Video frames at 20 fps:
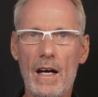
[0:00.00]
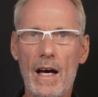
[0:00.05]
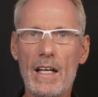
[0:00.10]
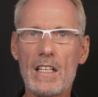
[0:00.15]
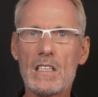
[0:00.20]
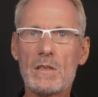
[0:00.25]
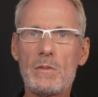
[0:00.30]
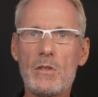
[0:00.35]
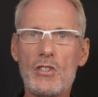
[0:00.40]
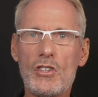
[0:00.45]

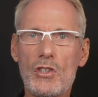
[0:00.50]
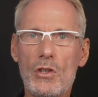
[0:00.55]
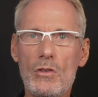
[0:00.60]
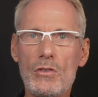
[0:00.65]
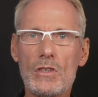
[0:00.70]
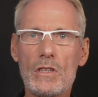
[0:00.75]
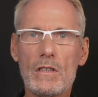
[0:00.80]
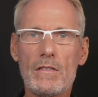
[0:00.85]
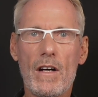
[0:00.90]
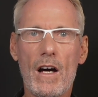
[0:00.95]
and has been
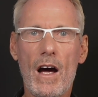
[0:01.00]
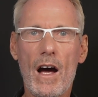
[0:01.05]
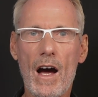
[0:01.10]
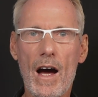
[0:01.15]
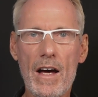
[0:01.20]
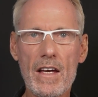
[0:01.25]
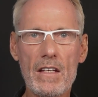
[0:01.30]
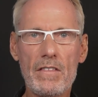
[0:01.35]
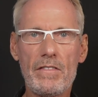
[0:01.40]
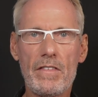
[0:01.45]
shown to have a
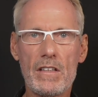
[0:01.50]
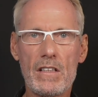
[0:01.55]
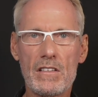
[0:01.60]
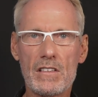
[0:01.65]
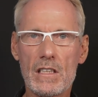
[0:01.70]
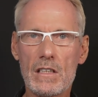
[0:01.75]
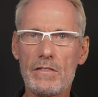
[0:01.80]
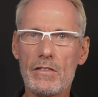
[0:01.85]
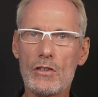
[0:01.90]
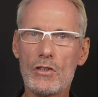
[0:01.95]
high
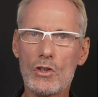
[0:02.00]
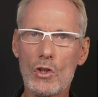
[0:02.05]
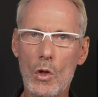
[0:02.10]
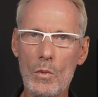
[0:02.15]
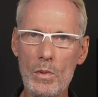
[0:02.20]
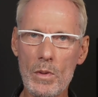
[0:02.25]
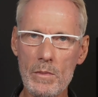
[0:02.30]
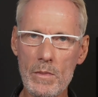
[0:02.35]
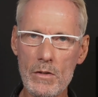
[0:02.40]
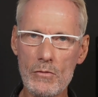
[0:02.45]
affinity for
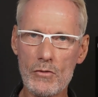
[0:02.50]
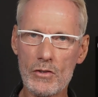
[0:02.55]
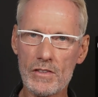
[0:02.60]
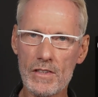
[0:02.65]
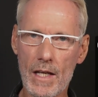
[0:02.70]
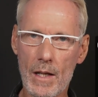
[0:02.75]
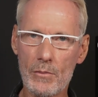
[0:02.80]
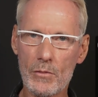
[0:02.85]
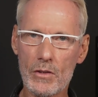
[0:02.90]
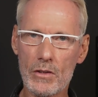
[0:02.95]
dopamine
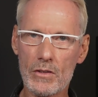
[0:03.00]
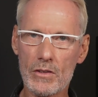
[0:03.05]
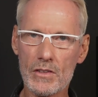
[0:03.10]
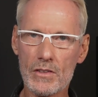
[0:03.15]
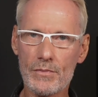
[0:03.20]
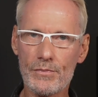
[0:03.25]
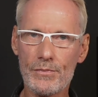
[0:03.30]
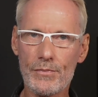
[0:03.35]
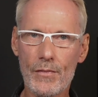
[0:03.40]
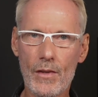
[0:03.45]
receptors.